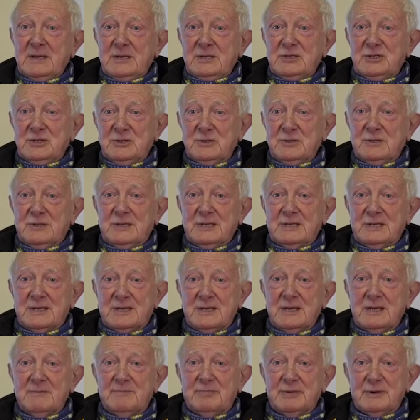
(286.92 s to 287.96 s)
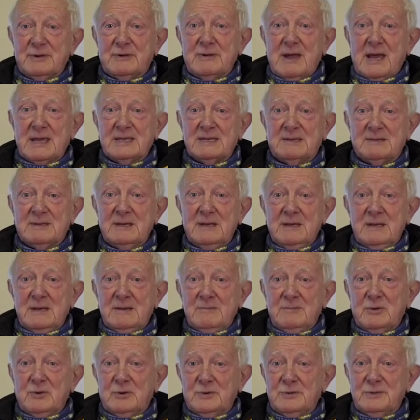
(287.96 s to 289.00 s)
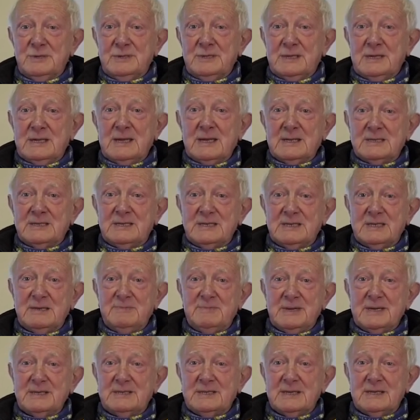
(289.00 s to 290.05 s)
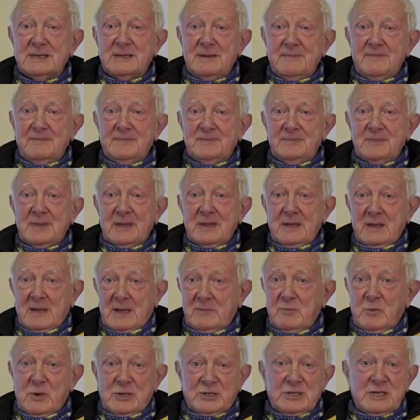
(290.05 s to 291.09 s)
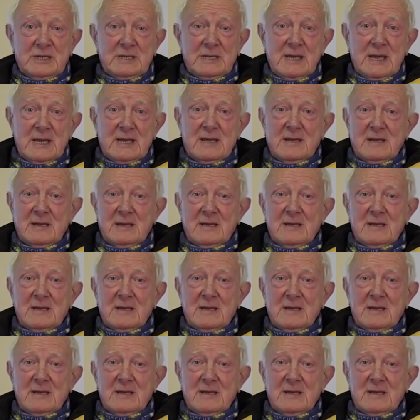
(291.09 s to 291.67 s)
should this thing progress more than they'd anticipated, which it did.